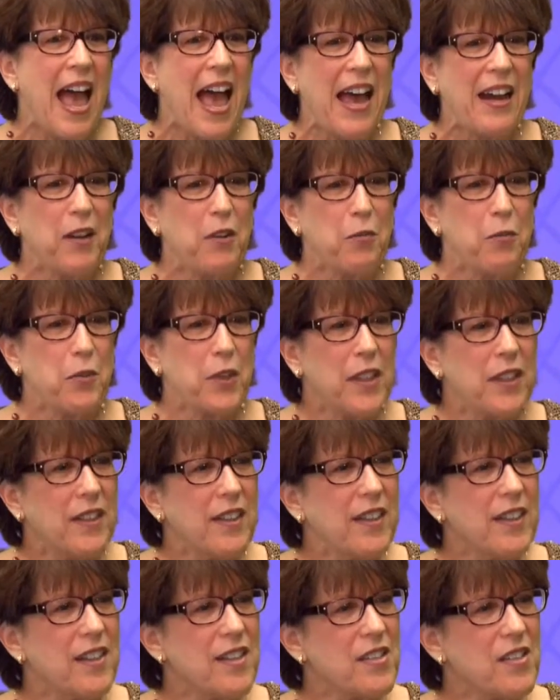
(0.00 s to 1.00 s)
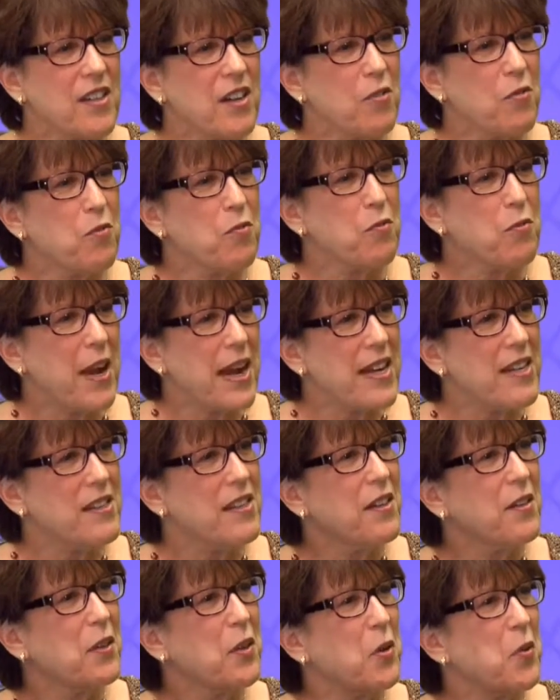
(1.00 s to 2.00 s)
And it really is
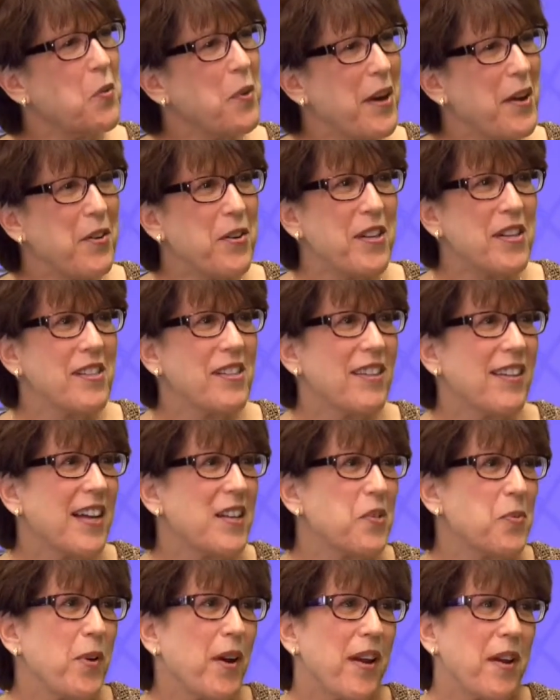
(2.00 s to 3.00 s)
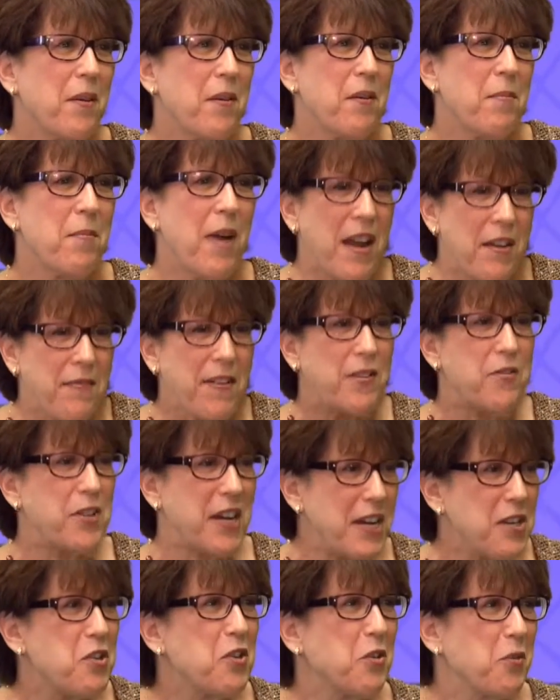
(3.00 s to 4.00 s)
raising the awareness, and that's why my
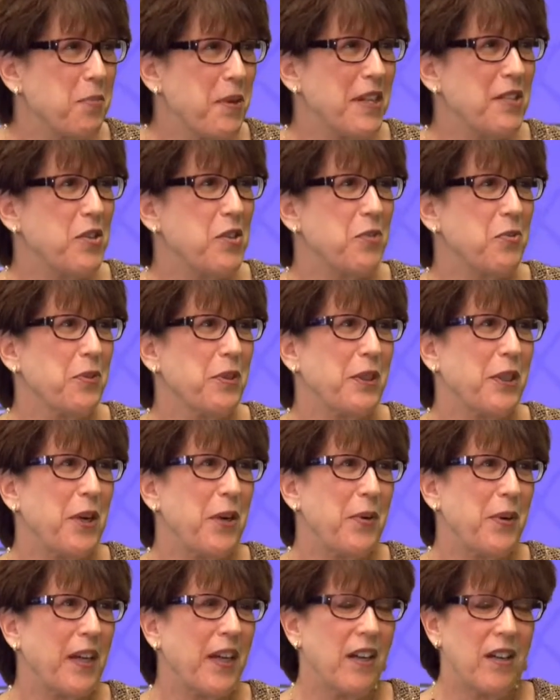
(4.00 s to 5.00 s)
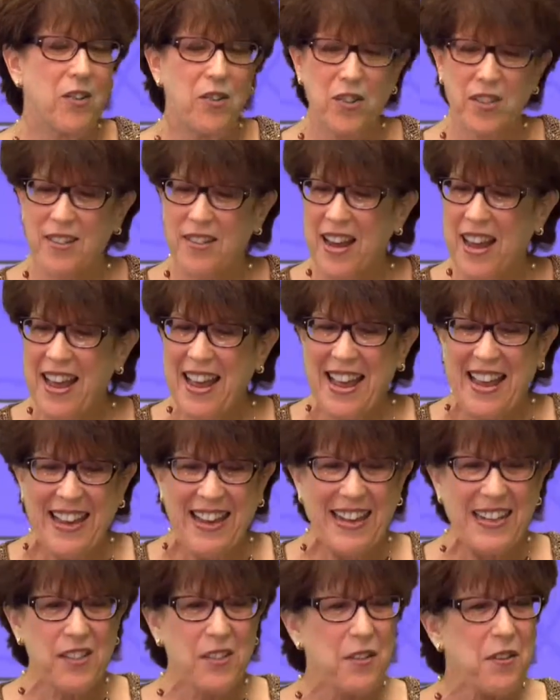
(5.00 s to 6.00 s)
foundational piece is really going in and just,
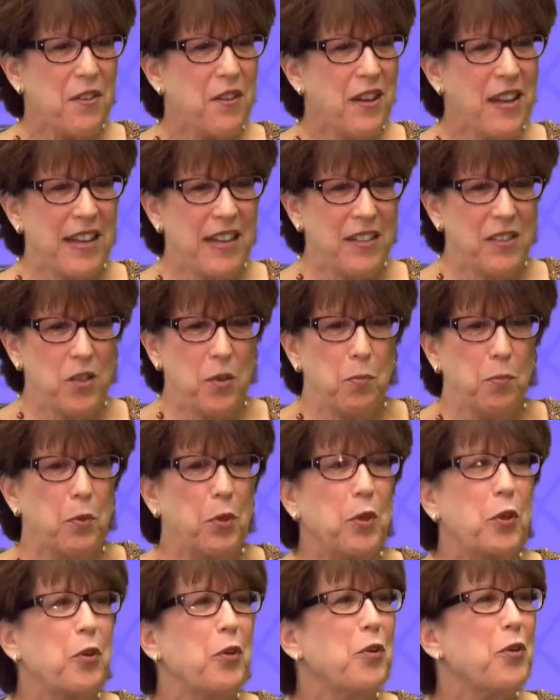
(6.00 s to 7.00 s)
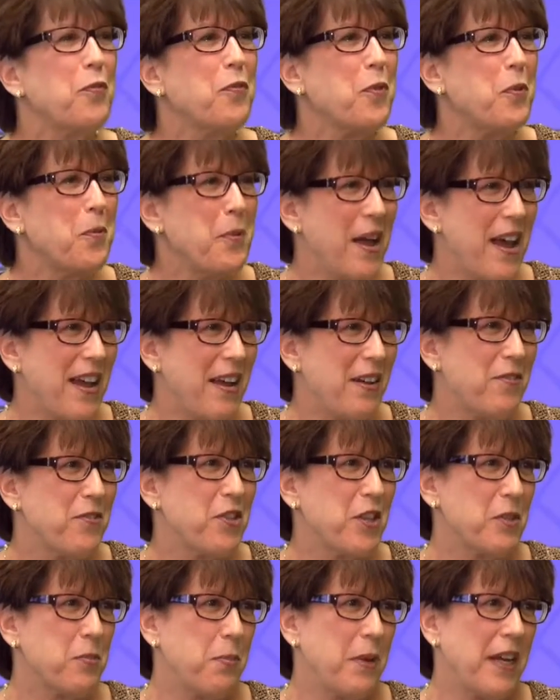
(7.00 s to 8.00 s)
it's a beautiful way of
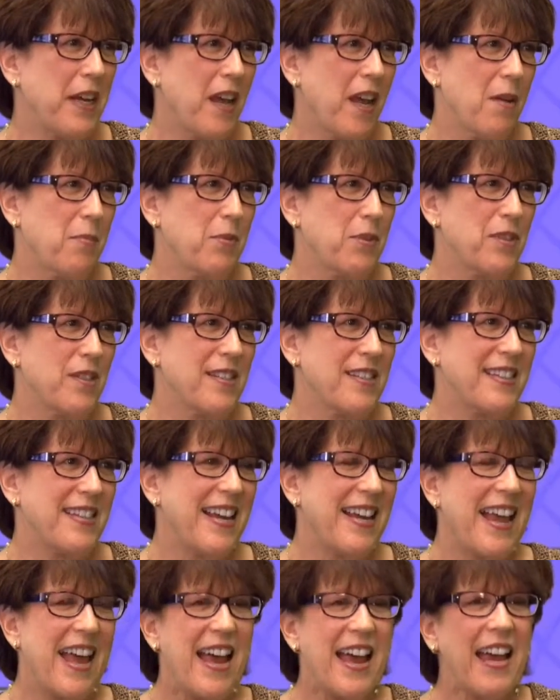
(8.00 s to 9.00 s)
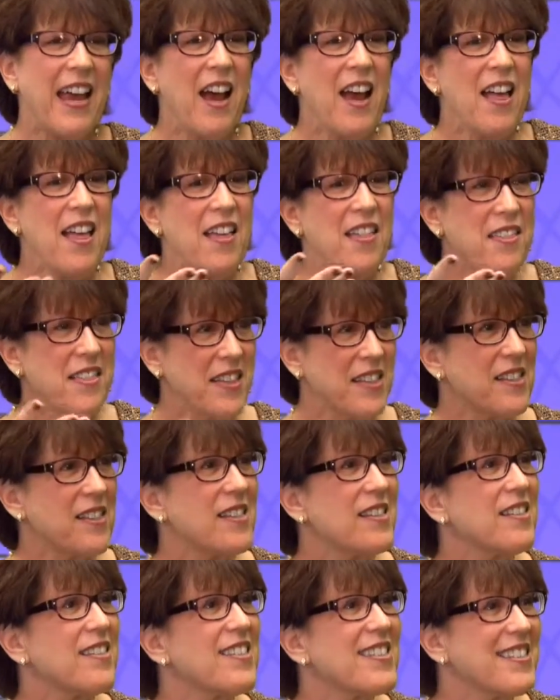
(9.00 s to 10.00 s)
just being able to say, hey, this
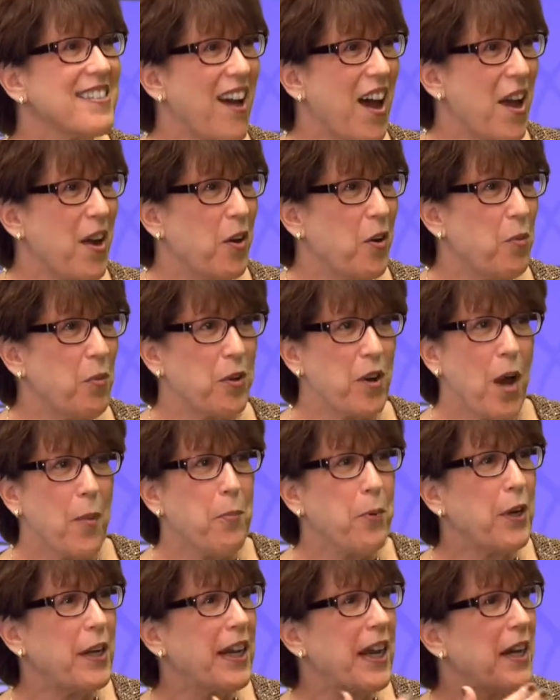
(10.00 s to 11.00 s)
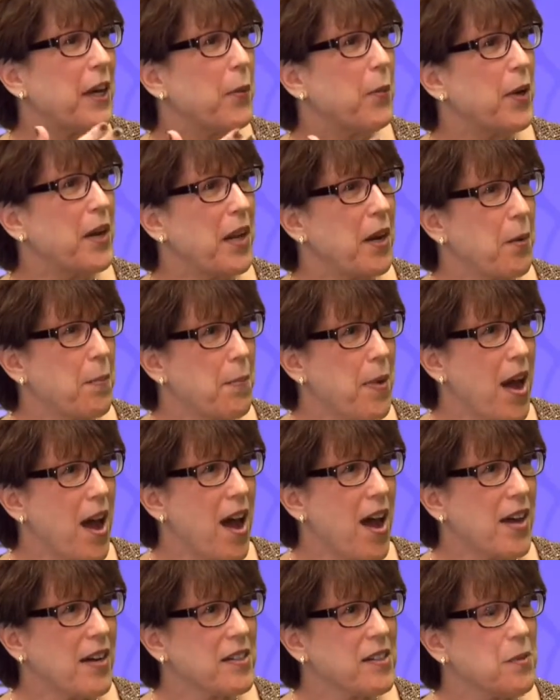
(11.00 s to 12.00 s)
is a style, we're not putting anyone in a
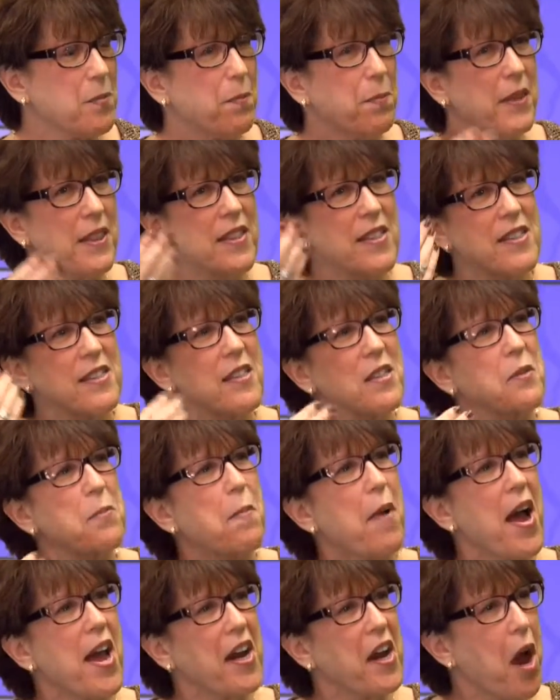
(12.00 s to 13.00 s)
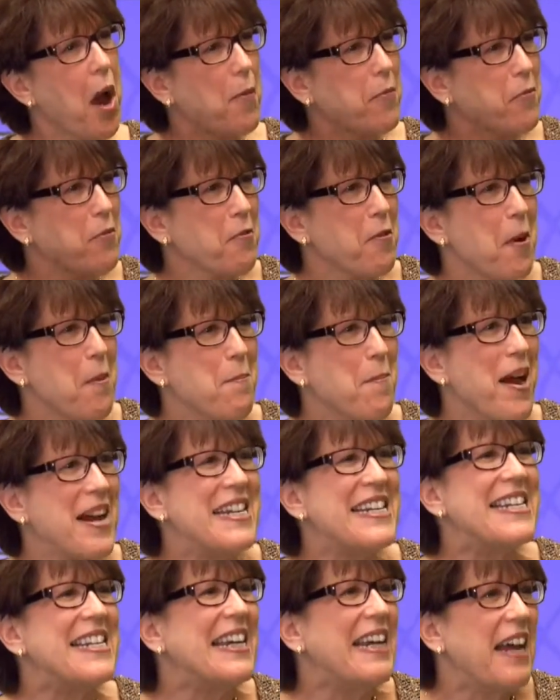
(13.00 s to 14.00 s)
box, but this is my come from, my
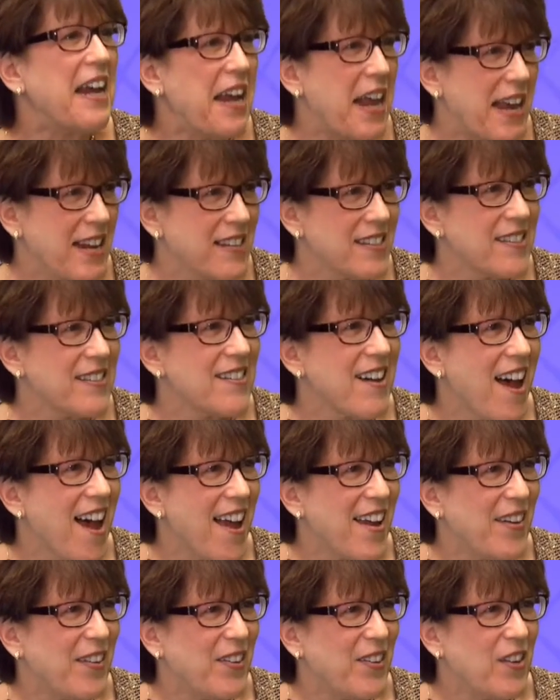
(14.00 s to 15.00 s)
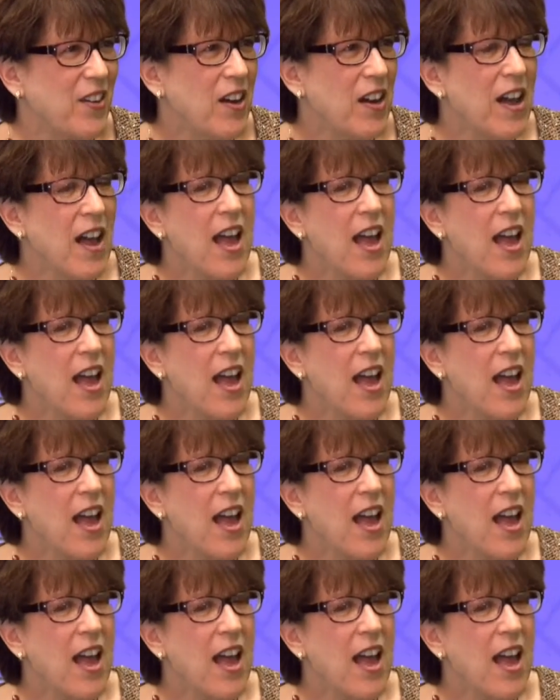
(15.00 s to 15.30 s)
DNA style.